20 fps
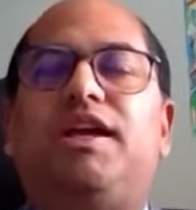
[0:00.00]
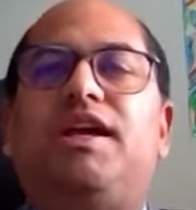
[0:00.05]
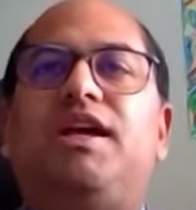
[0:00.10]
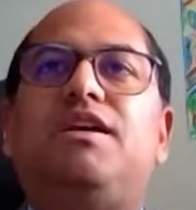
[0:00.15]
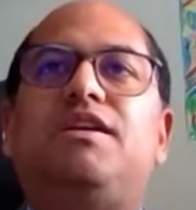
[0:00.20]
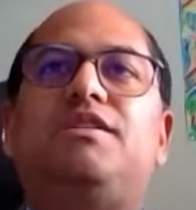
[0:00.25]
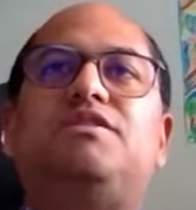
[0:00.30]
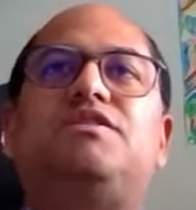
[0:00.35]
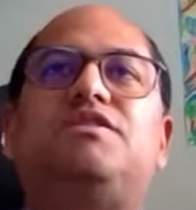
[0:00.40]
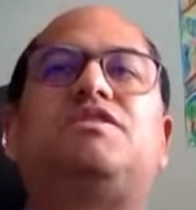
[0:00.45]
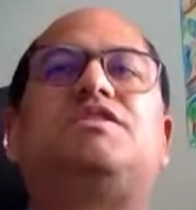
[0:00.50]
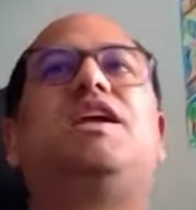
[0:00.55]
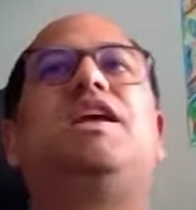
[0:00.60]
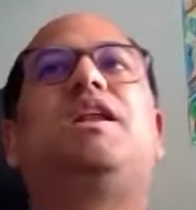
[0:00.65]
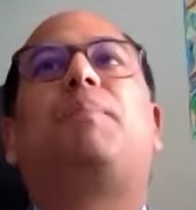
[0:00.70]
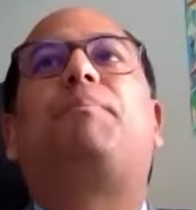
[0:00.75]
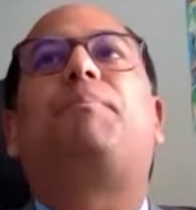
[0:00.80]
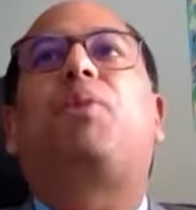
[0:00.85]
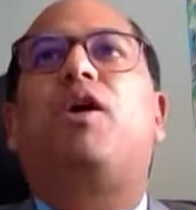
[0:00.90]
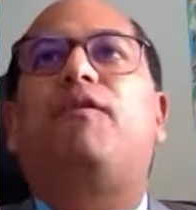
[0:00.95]
is, in
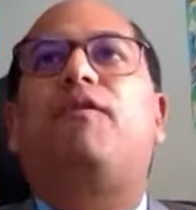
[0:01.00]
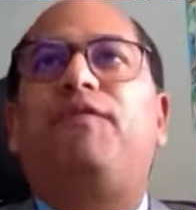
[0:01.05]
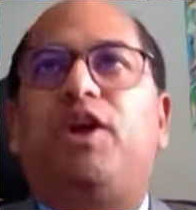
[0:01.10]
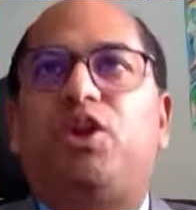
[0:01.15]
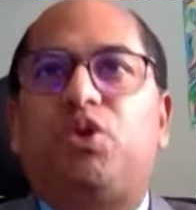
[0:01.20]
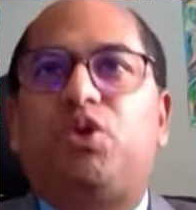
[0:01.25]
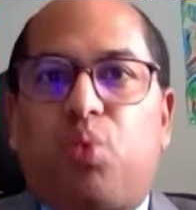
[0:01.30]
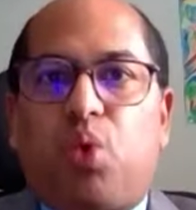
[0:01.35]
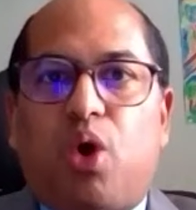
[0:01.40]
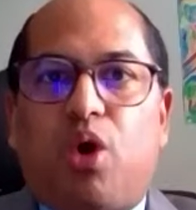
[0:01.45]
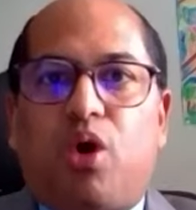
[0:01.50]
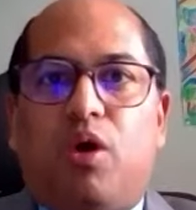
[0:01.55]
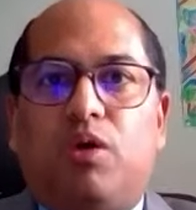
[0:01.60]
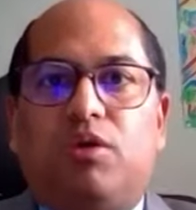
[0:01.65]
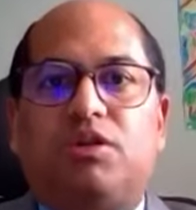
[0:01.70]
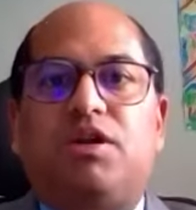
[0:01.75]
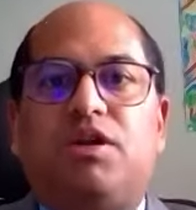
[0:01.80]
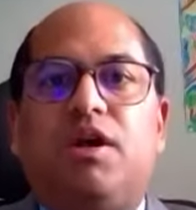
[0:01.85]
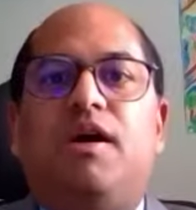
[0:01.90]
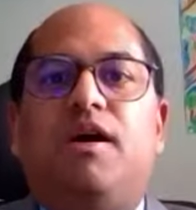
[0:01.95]
a perfect
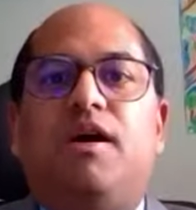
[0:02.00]
world,